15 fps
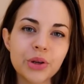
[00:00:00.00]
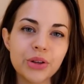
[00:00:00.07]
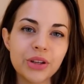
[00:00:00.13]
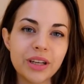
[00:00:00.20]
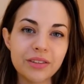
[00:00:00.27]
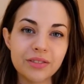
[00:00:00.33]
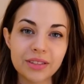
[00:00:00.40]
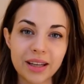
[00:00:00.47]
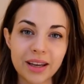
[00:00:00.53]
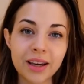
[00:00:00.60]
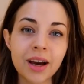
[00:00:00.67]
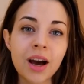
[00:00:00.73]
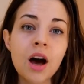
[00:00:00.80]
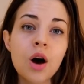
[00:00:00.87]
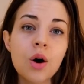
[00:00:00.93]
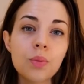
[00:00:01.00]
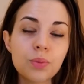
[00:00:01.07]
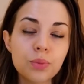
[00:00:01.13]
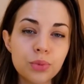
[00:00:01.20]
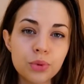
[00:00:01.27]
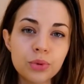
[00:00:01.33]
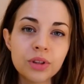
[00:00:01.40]
Good evening.
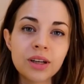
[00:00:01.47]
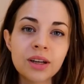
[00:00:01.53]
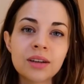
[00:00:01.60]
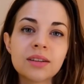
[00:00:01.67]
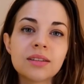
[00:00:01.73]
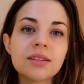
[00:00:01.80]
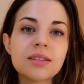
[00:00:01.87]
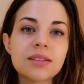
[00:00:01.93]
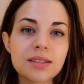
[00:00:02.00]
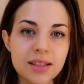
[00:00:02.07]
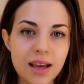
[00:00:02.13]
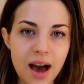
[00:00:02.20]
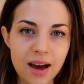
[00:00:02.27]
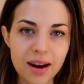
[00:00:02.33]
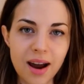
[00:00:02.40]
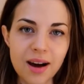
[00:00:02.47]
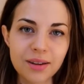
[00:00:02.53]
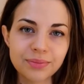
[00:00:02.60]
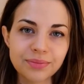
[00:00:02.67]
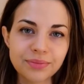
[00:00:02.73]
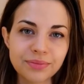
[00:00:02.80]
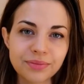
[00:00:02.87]
Bună
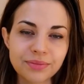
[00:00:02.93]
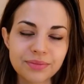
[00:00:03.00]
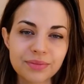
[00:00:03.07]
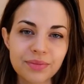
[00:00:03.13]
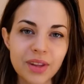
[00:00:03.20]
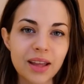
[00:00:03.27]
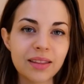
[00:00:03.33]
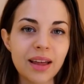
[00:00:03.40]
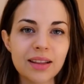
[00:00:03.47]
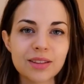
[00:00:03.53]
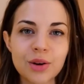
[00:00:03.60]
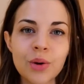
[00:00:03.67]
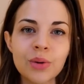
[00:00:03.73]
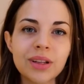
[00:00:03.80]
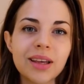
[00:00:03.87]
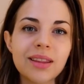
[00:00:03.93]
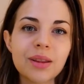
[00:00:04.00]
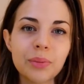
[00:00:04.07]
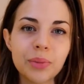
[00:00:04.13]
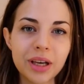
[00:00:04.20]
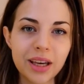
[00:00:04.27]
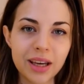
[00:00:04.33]
seara. And that's only in
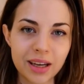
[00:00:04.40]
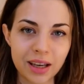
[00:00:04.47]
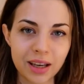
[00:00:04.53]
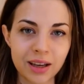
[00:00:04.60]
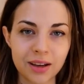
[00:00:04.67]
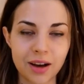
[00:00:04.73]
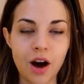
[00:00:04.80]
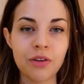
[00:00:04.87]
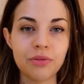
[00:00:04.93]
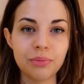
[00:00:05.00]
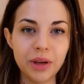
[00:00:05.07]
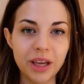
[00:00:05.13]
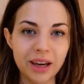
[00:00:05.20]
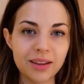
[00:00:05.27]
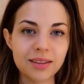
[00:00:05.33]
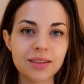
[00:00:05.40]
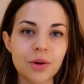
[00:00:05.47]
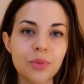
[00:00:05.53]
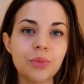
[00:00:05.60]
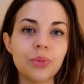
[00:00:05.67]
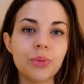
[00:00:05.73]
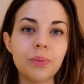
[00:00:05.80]
the beginning of meeting
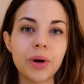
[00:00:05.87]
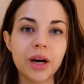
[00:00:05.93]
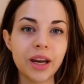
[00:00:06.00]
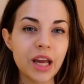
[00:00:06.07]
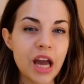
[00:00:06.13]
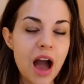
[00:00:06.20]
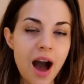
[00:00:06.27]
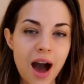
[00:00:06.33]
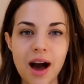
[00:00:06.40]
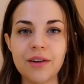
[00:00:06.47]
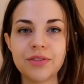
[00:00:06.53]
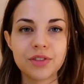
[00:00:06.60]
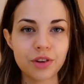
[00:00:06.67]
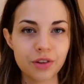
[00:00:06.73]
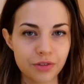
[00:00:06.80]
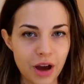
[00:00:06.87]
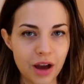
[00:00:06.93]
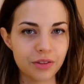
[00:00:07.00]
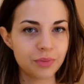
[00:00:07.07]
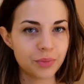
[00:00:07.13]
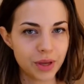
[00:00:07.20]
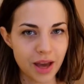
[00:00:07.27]
somebody after
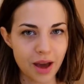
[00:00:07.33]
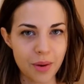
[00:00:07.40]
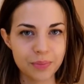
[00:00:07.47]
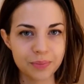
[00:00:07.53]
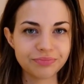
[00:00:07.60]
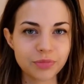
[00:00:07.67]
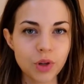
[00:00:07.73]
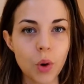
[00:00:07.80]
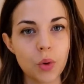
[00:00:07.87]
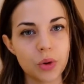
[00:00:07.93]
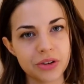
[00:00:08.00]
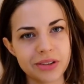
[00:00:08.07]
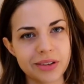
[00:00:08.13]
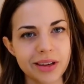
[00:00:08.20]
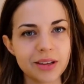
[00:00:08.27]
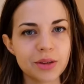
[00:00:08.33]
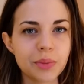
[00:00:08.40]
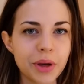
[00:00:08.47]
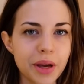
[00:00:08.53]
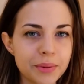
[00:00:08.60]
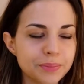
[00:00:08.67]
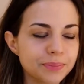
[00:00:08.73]
5 p.m. or 6
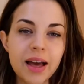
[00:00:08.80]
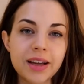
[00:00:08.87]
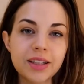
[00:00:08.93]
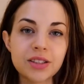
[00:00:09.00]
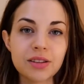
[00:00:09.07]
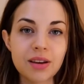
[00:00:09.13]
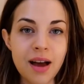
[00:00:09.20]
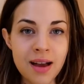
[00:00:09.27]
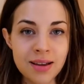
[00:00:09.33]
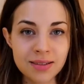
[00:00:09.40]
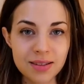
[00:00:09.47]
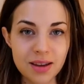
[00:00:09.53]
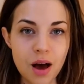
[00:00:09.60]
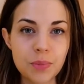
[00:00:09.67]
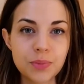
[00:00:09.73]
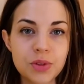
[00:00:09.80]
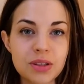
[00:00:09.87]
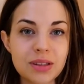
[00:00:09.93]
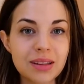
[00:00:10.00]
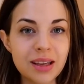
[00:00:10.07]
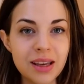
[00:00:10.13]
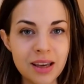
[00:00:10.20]
p.m. And to end up,
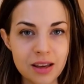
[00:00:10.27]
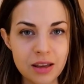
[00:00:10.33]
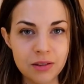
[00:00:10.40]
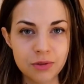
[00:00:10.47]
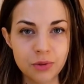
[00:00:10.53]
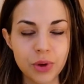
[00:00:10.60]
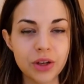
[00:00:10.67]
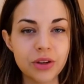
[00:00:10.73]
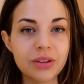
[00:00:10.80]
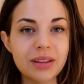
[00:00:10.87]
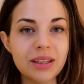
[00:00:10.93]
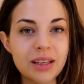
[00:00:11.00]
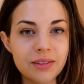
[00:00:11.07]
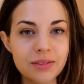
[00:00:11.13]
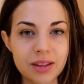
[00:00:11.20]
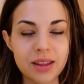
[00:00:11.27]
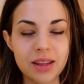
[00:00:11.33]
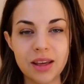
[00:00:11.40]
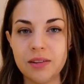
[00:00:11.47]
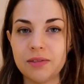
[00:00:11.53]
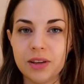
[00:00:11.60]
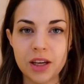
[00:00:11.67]
to leave, when you leave in
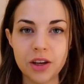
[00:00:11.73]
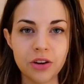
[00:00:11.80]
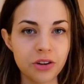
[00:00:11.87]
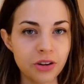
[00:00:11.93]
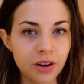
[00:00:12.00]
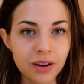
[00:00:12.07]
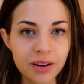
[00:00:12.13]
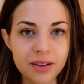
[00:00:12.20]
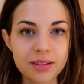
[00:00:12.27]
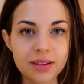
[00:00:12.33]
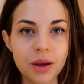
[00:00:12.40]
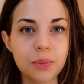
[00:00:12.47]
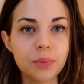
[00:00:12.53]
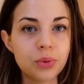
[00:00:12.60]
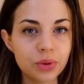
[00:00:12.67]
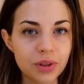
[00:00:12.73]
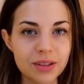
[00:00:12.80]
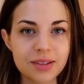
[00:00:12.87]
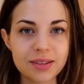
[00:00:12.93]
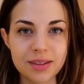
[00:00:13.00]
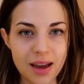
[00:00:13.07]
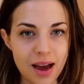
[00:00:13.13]
the evening, you're not gonna say
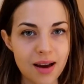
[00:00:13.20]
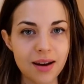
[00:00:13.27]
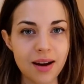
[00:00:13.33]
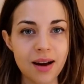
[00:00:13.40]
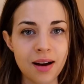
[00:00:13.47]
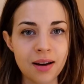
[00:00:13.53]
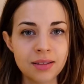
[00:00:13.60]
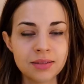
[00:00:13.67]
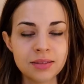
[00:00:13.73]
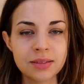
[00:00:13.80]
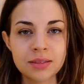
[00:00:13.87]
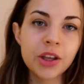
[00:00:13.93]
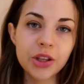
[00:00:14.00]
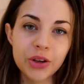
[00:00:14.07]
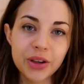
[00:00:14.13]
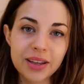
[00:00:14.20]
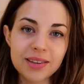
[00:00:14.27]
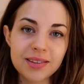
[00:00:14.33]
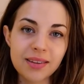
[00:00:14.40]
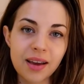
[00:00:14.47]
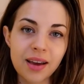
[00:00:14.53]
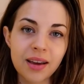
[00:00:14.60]
bună seara. You
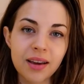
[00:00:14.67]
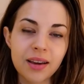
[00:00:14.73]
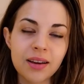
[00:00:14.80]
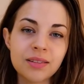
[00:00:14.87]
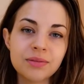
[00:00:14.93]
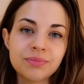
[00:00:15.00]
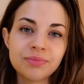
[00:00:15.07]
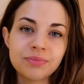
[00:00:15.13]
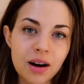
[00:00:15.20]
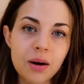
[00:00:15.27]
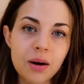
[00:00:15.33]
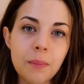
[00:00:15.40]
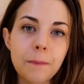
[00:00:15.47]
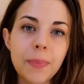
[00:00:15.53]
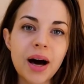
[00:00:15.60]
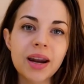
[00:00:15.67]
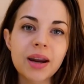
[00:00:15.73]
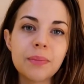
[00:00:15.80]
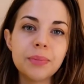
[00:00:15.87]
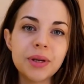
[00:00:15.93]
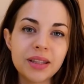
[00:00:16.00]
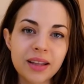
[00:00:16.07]
can say, îmi
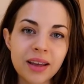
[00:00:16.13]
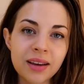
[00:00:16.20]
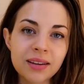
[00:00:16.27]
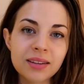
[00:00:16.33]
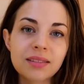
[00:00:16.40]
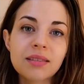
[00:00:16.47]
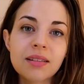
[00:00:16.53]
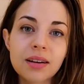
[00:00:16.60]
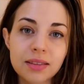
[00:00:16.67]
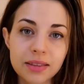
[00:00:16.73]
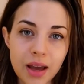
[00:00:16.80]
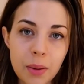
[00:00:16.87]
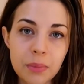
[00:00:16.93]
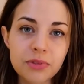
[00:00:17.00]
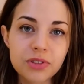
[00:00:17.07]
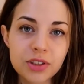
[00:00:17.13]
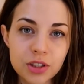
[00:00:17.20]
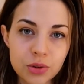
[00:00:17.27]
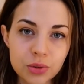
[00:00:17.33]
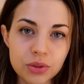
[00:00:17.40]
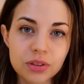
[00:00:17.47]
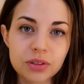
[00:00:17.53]
pare bine că te-am
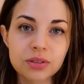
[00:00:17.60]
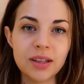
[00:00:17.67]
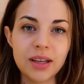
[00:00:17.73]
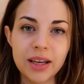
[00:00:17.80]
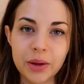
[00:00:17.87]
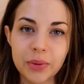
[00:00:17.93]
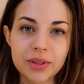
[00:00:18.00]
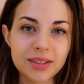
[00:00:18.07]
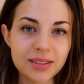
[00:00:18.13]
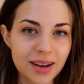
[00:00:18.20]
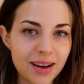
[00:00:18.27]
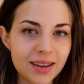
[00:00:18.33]
văzut. It was